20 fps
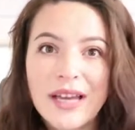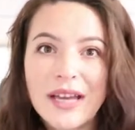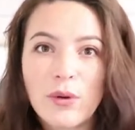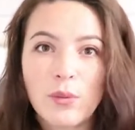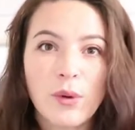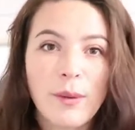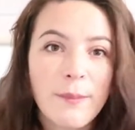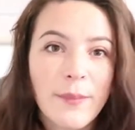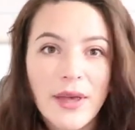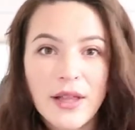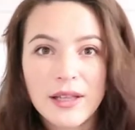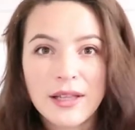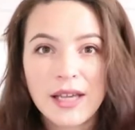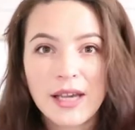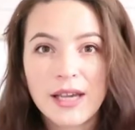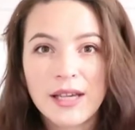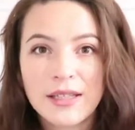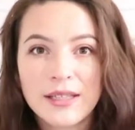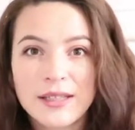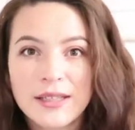like
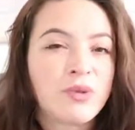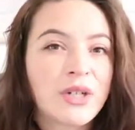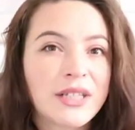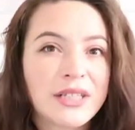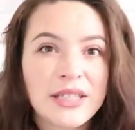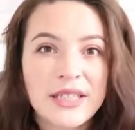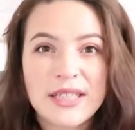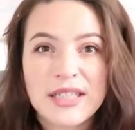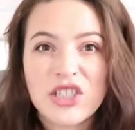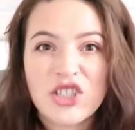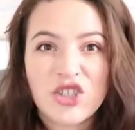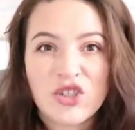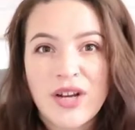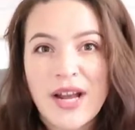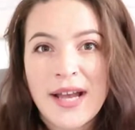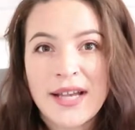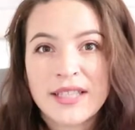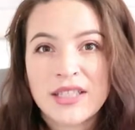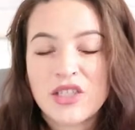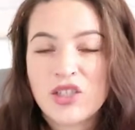rebellious, really
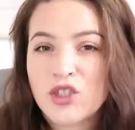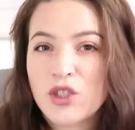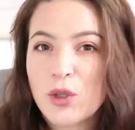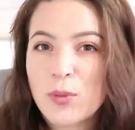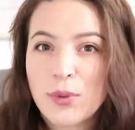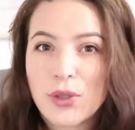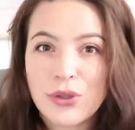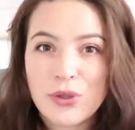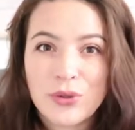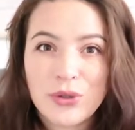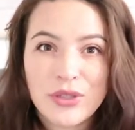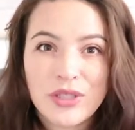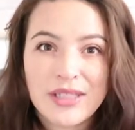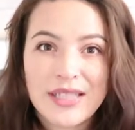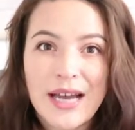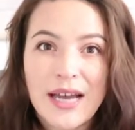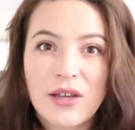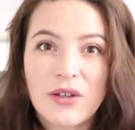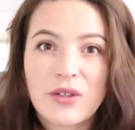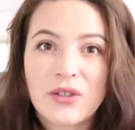distressed, super cool
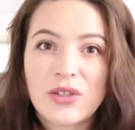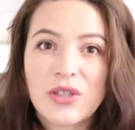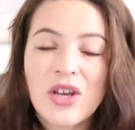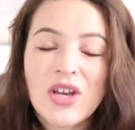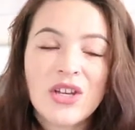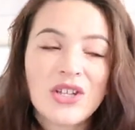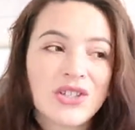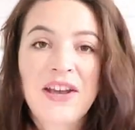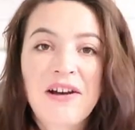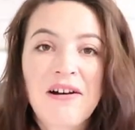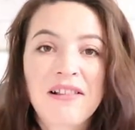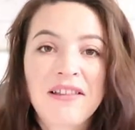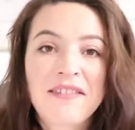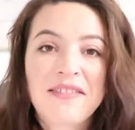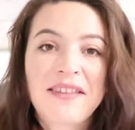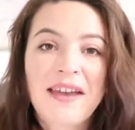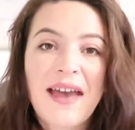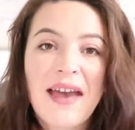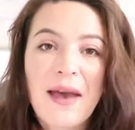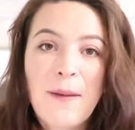styles. They call
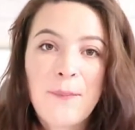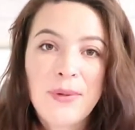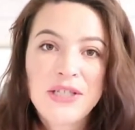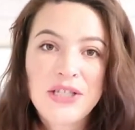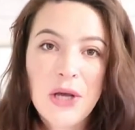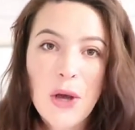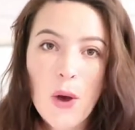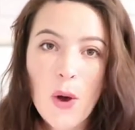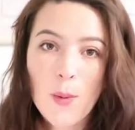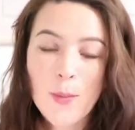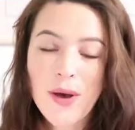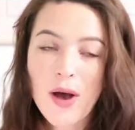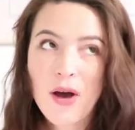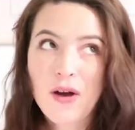it the epitome